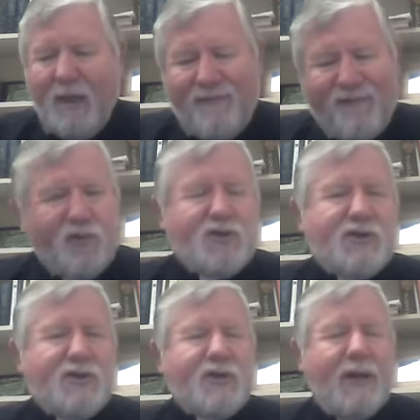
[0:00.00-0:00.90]

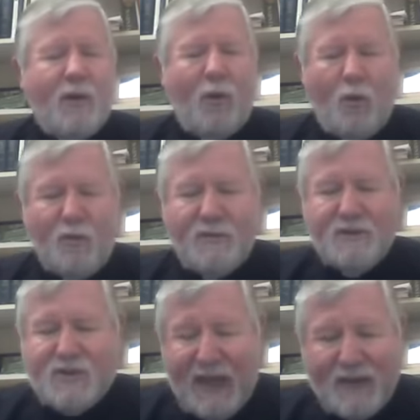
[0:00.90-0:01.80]
Verses and whole
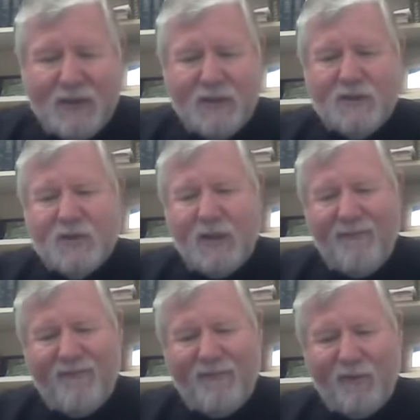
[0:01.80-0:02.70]
sections
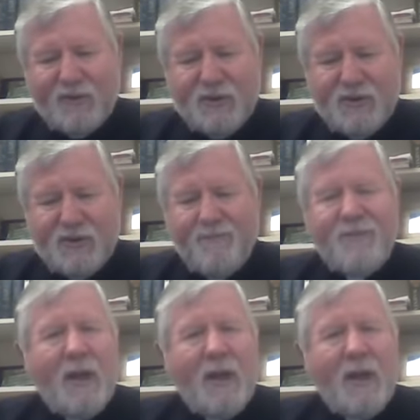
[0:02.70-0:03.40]
of verses